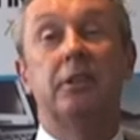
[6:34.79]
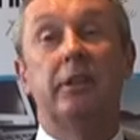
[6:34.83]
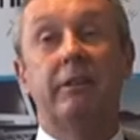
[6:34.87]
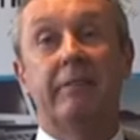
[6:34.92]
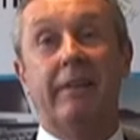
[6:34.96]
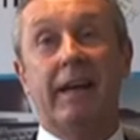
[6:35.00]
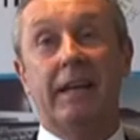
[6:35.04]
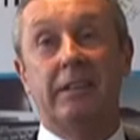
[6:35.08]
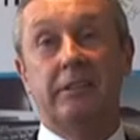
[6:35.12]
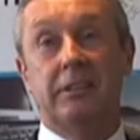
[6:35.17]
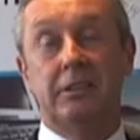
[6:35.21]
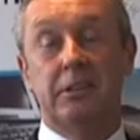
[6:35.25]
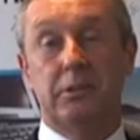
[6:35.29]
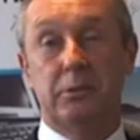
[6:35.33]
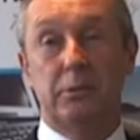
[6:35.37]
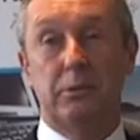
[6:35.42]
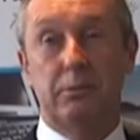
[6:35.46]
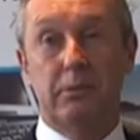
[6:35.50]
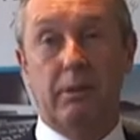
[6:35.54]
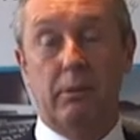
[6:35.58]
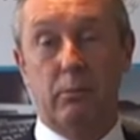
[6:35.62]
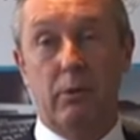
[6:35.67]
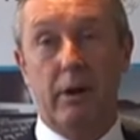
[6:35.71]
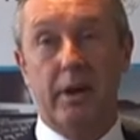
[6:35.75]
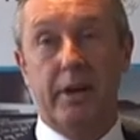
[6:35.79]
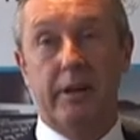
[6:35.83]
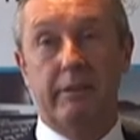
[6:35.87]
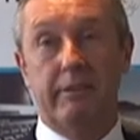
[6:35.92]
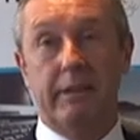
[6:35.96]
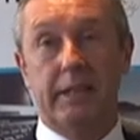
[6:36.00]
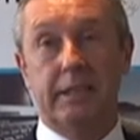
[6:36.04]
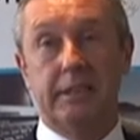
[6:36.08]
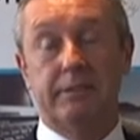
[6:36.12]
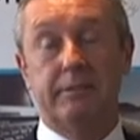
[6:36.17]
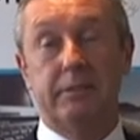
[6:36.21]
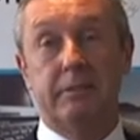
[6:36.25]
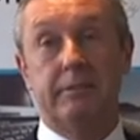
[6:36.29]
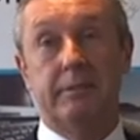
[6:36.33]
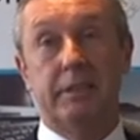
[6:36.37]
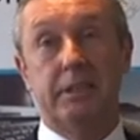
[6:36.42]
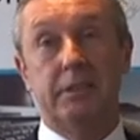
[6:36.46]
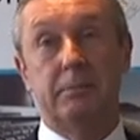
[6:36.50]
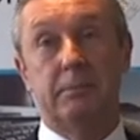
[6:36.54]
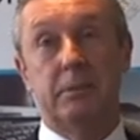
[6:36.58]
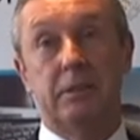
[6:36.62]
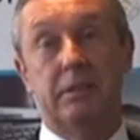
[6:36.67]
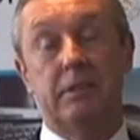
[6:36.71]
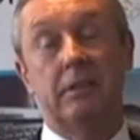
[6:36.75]
you have access to a wider range of
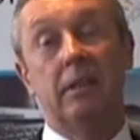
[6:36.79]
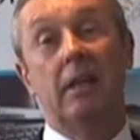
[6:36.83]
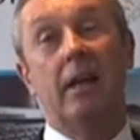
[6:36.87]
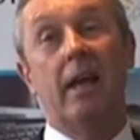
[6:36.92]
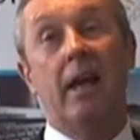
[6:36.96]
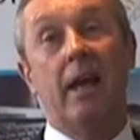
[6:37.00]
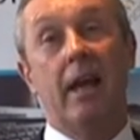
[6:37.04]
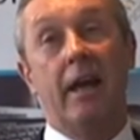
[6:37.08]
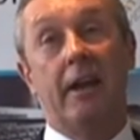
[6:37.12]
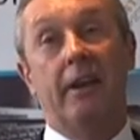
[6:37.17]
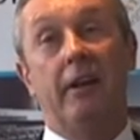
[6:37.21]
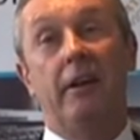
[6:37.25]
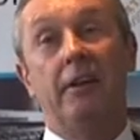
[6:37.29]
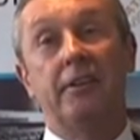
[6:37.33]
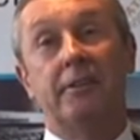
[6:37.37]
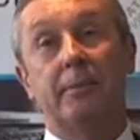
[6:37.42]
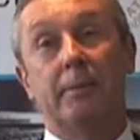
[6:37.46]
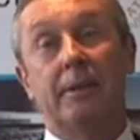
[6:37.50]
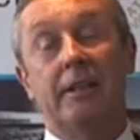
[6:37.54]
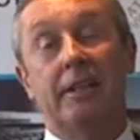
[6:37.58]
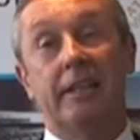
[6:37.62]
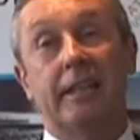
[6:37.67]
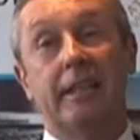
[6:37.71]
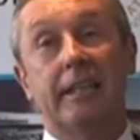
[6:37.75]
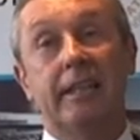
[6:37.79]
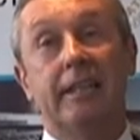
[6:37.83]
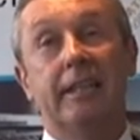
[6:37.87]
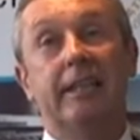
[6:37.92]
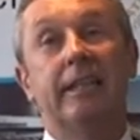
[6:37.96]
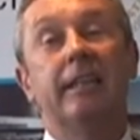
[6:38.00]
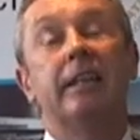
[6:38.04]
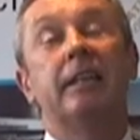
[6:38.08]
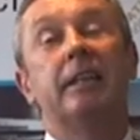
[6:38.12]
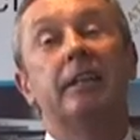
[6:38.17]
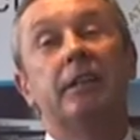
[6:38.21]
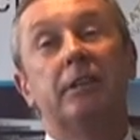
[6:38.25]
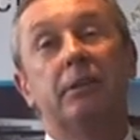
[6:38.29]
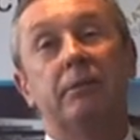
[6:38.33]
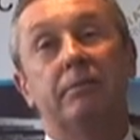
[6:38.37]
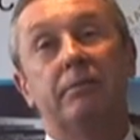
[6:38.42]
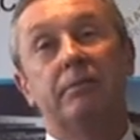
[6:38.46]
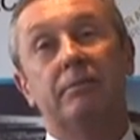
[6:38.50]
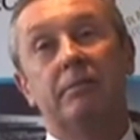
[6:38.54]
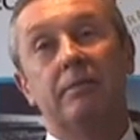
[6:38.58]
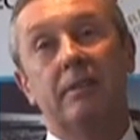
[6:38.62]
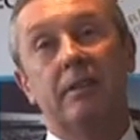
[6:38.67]
investments, and ultimately you